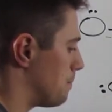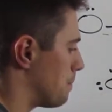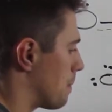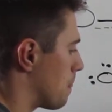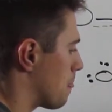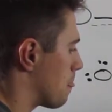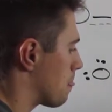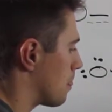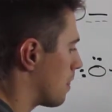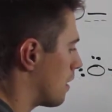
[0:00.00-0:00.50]

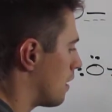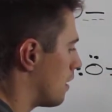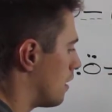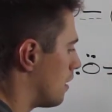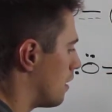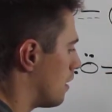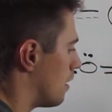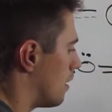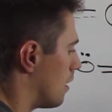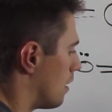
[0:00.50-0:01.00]

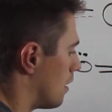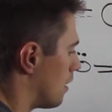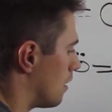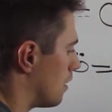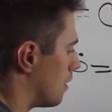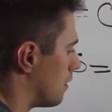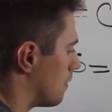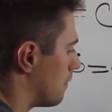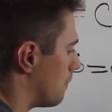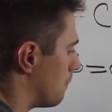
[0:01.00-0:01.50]

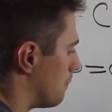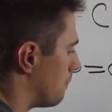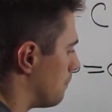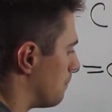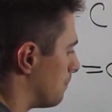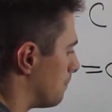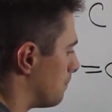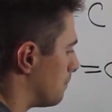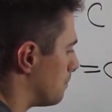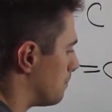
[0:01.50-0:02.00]

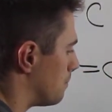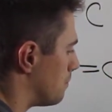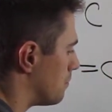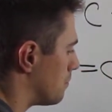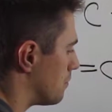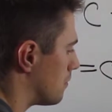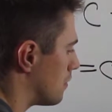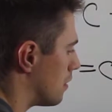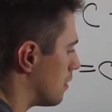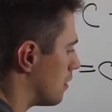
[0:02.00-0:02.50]

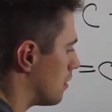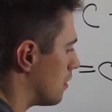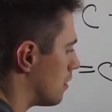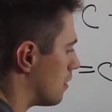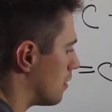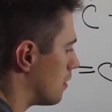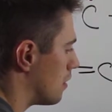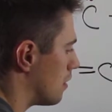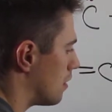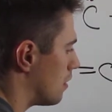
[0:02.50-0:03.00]

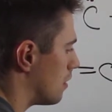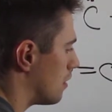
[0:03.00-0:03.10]
(no one is talking)